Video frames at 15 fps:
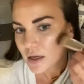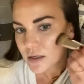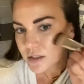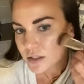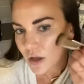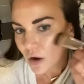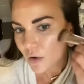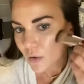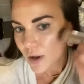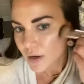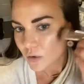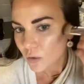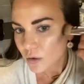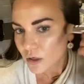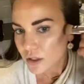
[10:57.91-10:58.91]
So in
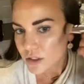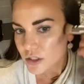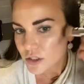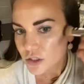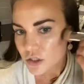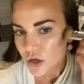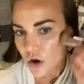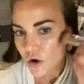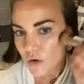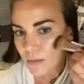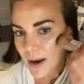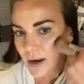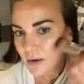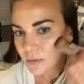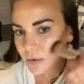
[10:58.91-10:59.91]
order to show
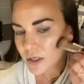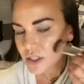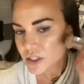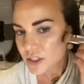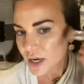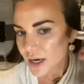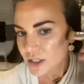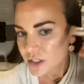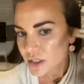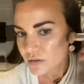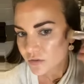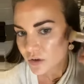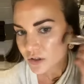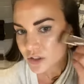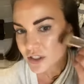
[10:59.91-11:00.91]
my appreciation
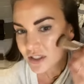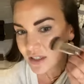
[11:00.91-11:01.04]
for just